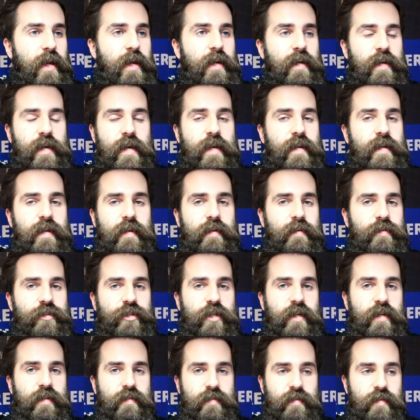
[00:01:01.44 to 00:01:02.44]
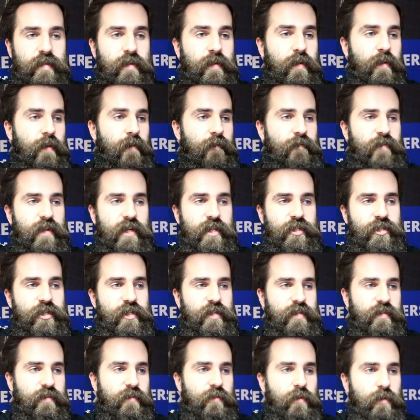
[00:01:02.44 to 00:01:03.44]
He didn't just finish
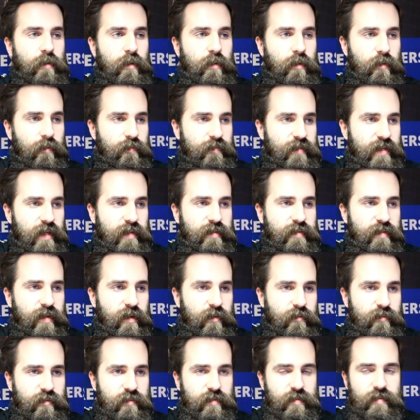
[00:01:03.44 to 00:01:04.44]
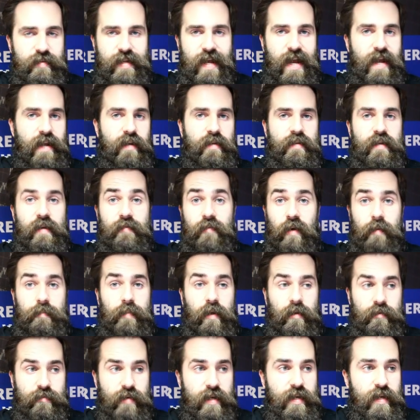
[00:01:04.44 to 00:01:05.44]
his goal of 10,000 and give up
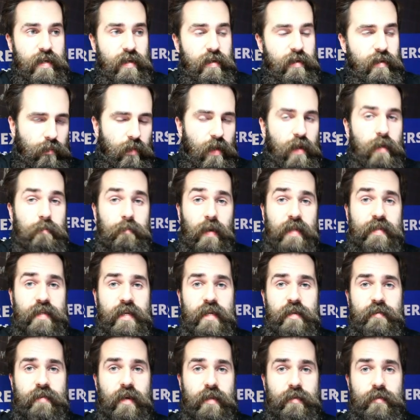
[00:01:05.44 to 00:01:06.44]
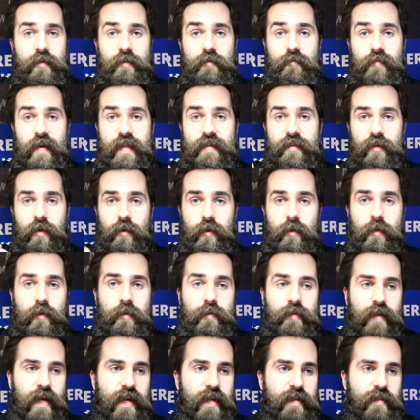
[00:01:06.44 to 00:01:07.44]
already, but he rather went
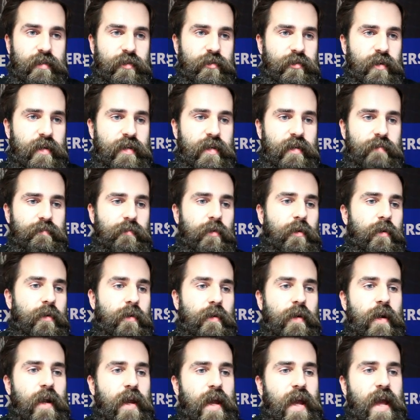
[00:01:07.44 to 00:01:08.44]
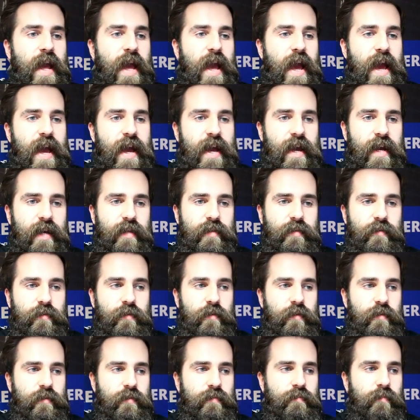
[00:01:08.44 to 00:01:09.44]
on and traded more and
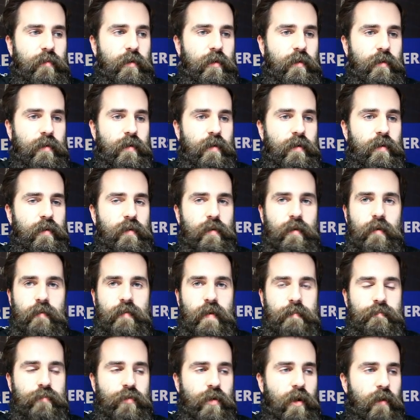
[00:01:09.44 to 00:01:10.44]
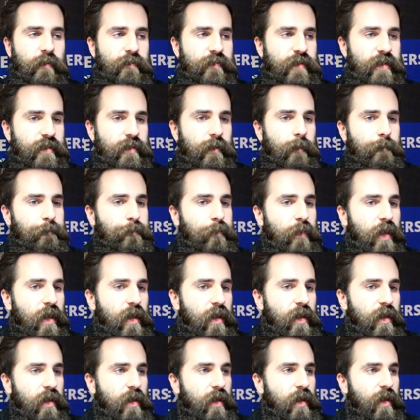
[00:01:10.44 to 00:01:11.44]
got more of a profit.
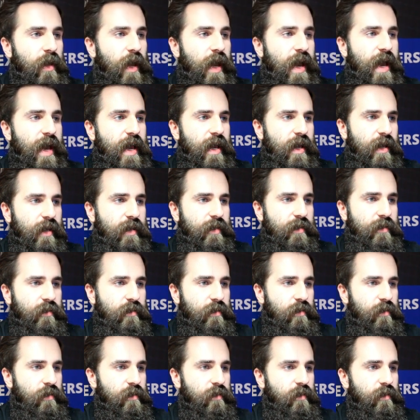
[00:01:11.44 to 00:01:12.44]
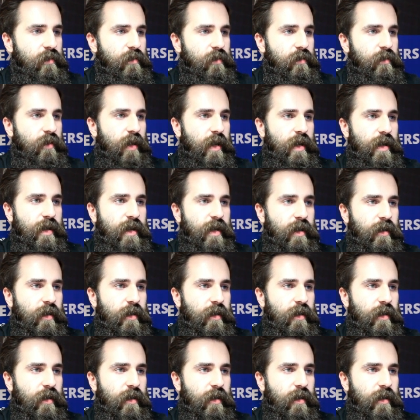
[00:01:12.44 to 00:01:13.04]
And like